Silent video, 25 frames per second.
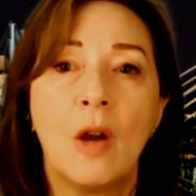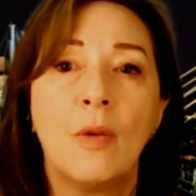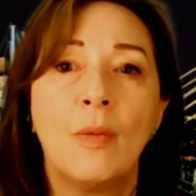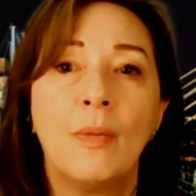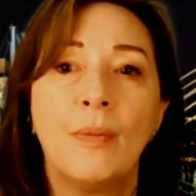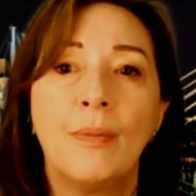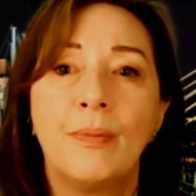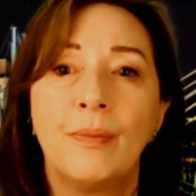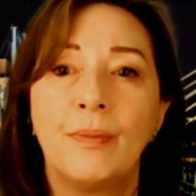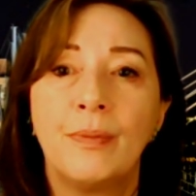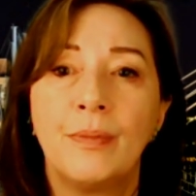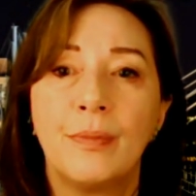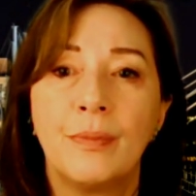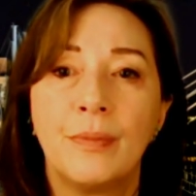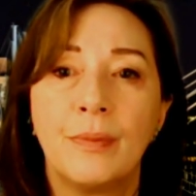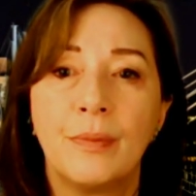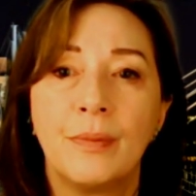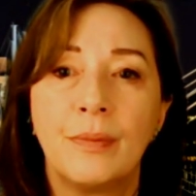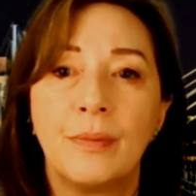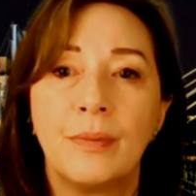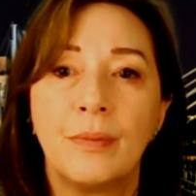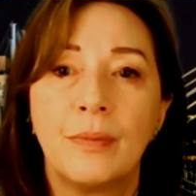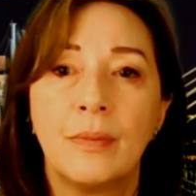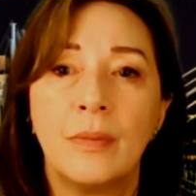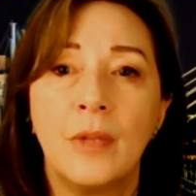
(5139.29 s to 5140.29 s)
Vickers.
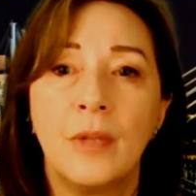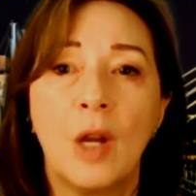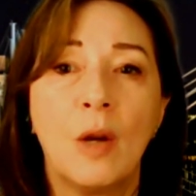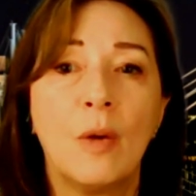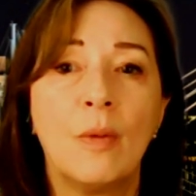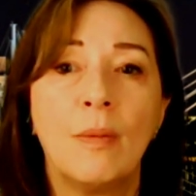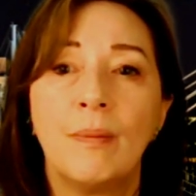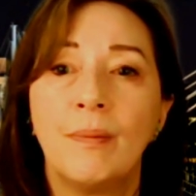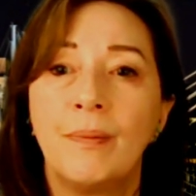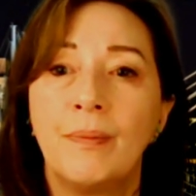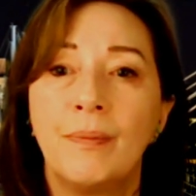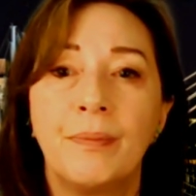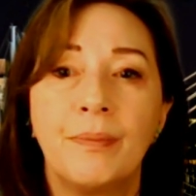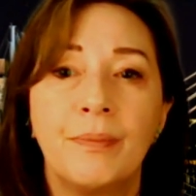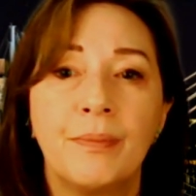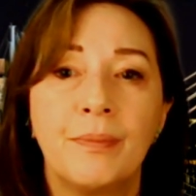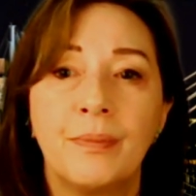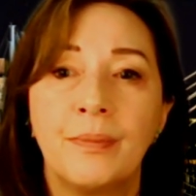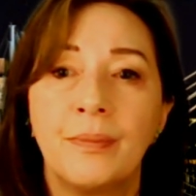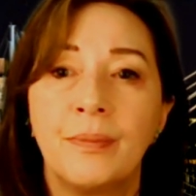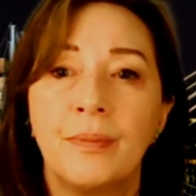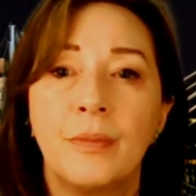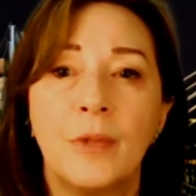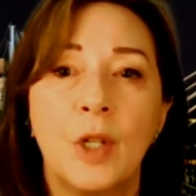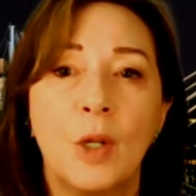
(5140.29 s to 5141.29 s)
No? No.
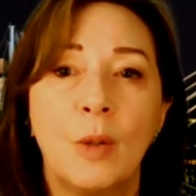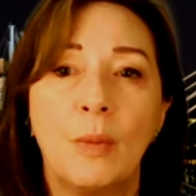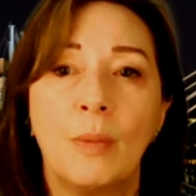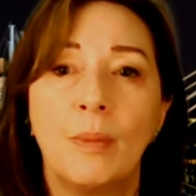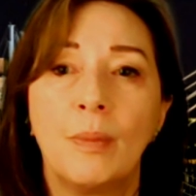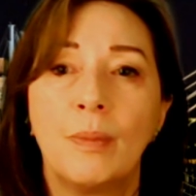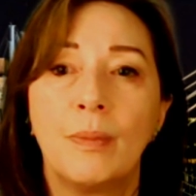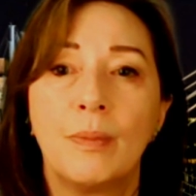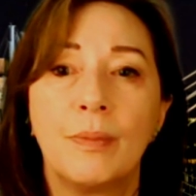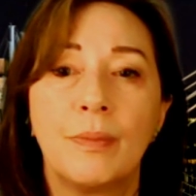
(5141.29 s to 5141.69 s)
Nope.